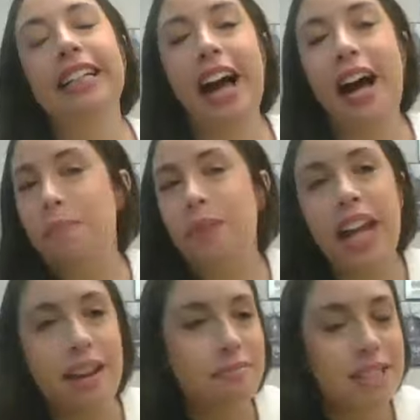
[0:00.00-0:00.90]

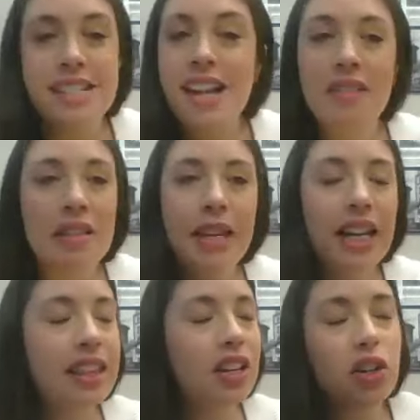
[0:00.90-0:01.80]
Again, doesn't have to be
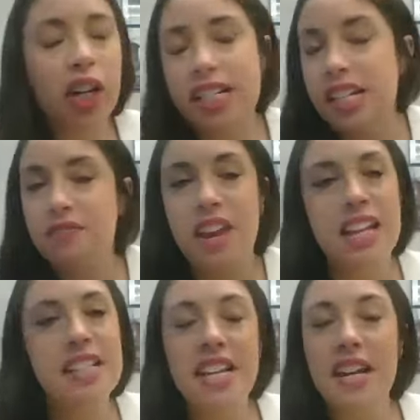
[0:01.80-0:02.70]
anything crazy
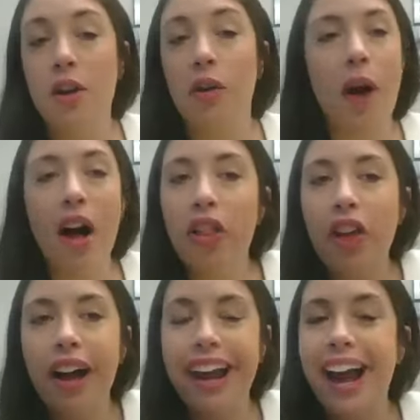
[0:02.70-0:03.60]
fancy or well
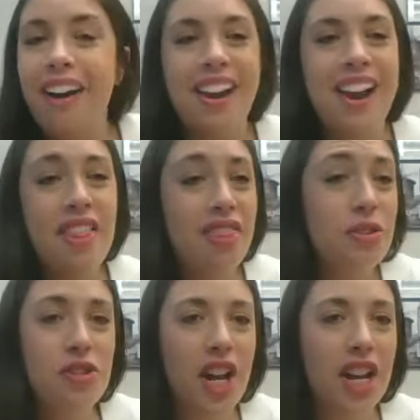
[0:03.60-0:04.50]
thought out.
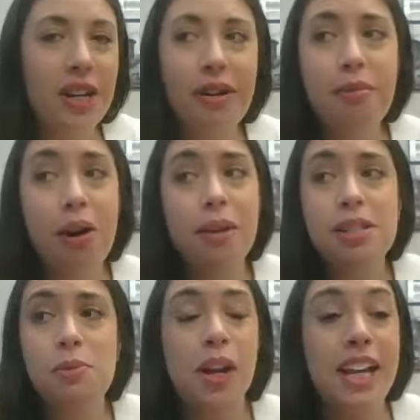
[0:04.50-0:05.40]
Those genuine
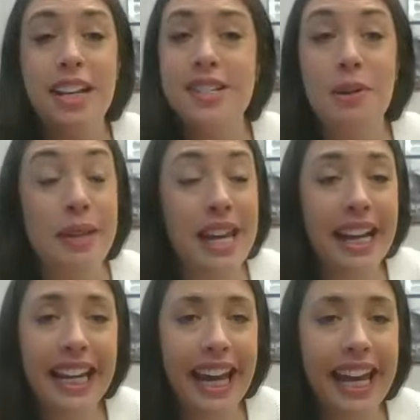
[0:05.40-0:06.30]
moments where kids are
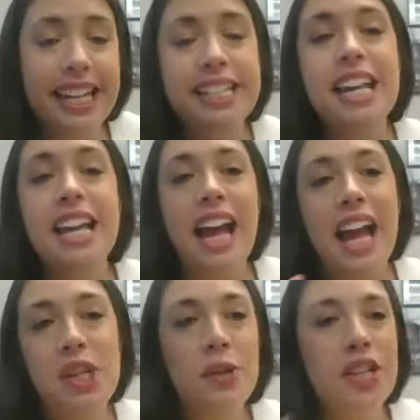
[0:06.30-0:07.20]
being kids,
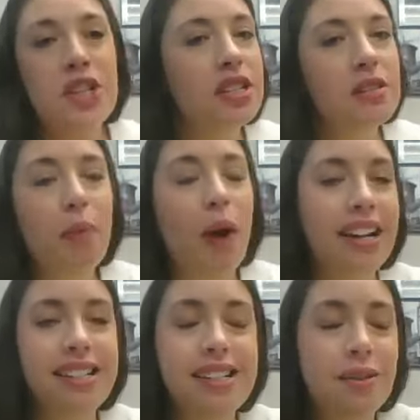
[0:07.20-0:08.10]
and you can just
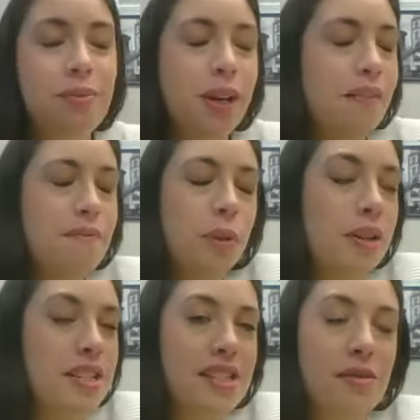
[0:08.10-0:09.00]
practice and
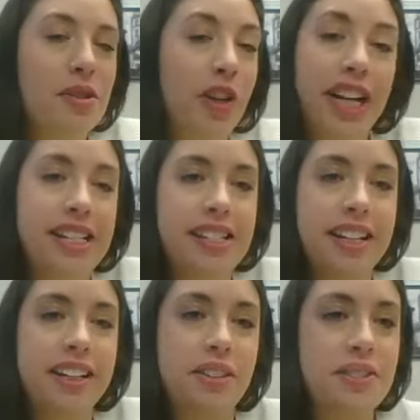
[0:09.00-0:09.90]
reinforce those great
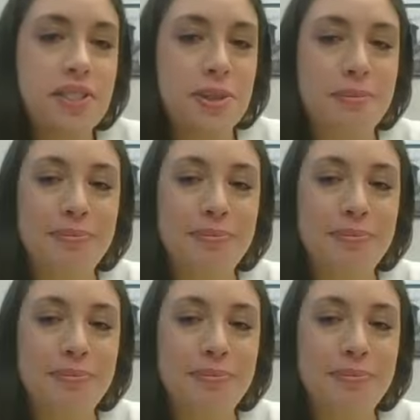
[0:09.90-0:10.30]
skills.